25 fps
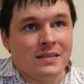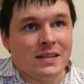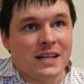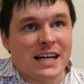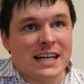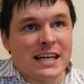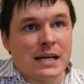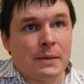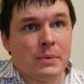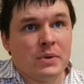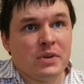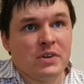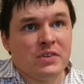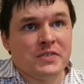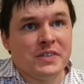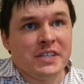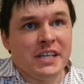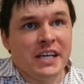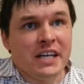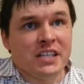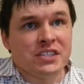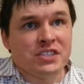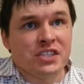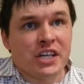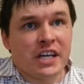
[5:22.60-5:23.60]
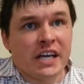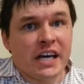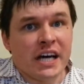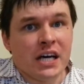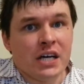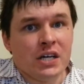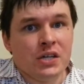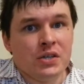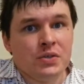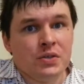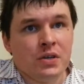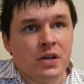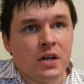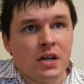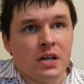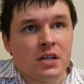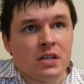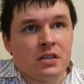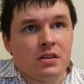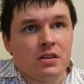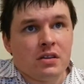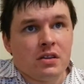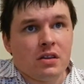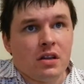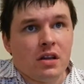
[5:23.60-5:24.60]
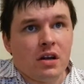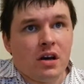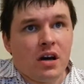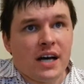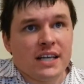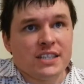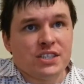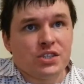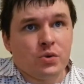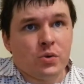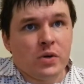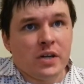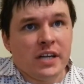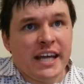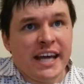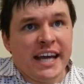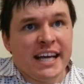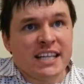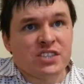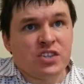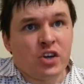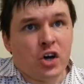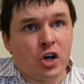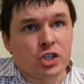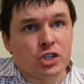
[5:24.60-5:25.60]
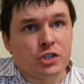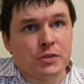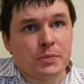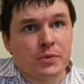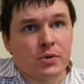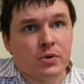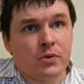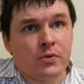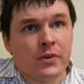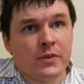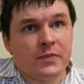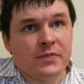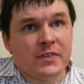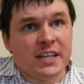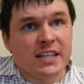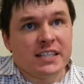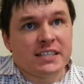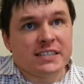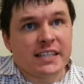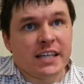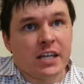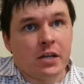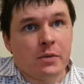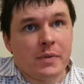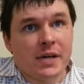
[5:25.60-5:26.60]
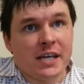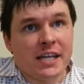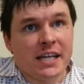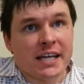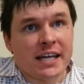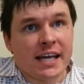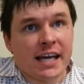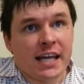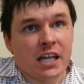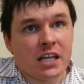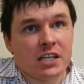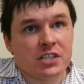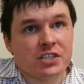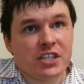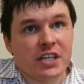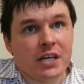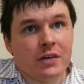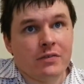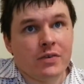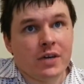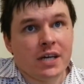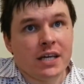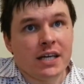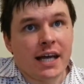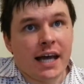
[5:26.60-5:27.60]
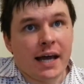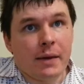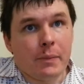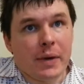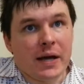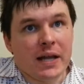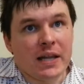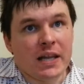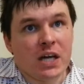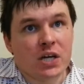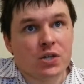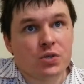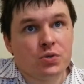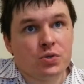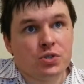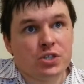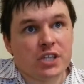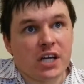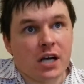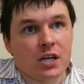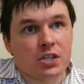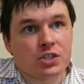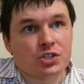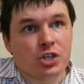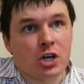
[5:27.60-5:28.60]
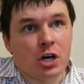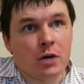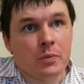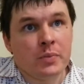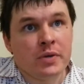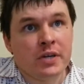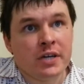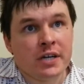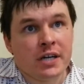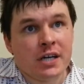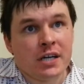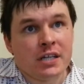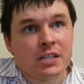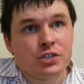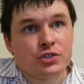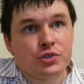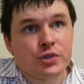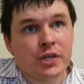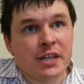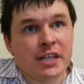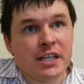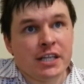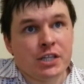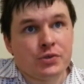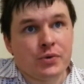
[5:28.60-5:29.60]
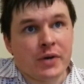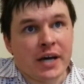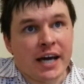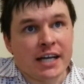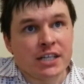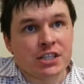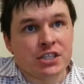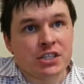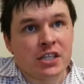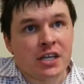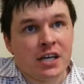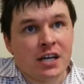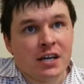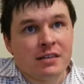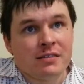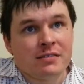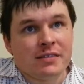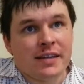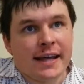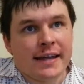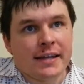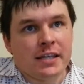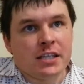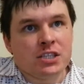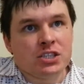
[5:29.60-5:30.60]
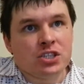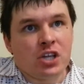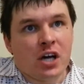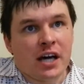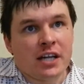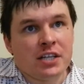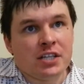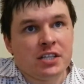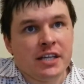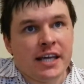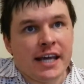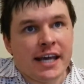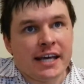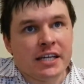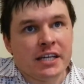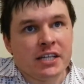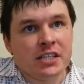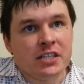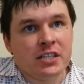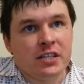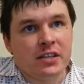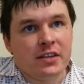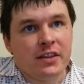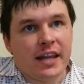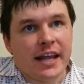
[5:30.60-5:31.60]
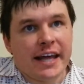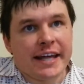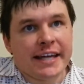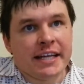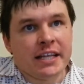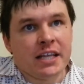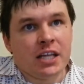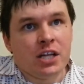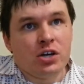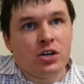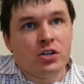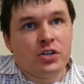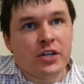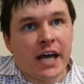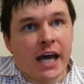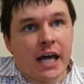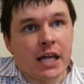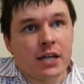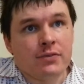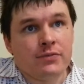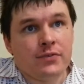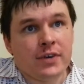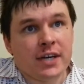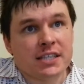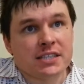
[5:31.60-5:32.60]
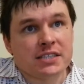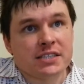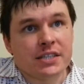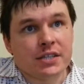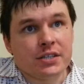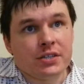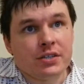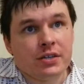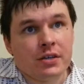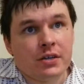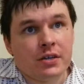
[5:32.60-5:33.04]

A couple of years ago, I saw an ex-hospital 15cm colour TV at my local junk shop, Trendy Trash, and decided to get it, and I learned how to fix it.